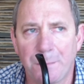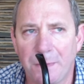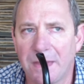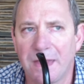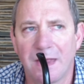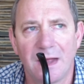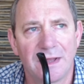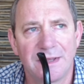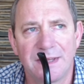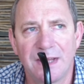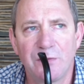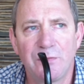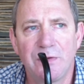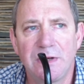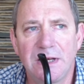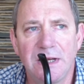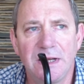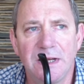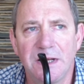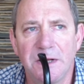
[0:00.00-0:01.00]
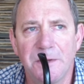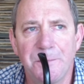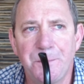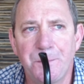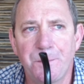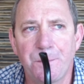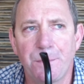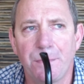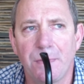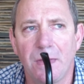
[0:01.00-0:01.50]
yeah, definitely a
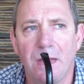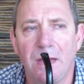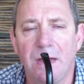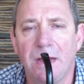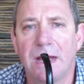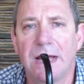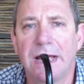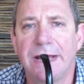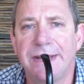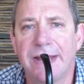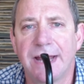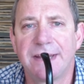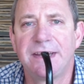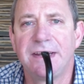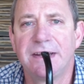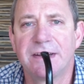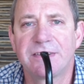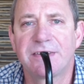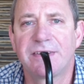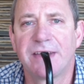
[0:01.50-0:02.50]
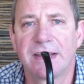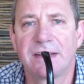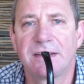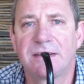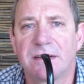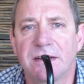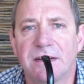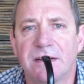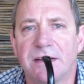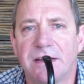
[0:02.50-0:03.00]
nuttiness that
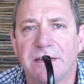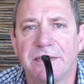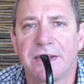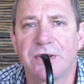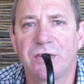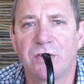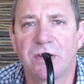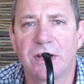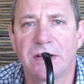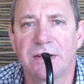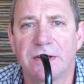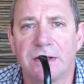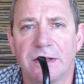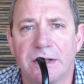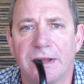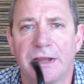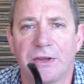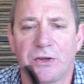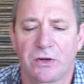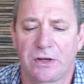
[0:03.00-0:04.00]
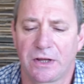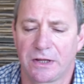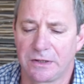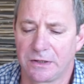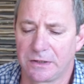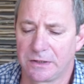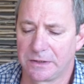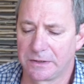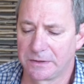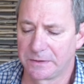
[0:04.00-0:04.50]
that you can
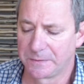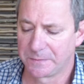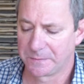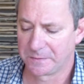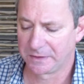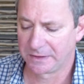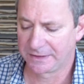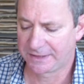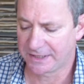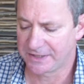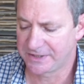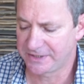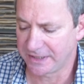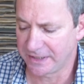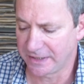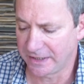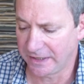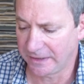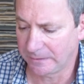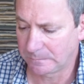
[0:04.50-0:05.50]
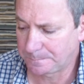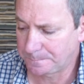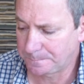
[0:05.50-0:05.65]
taste in there.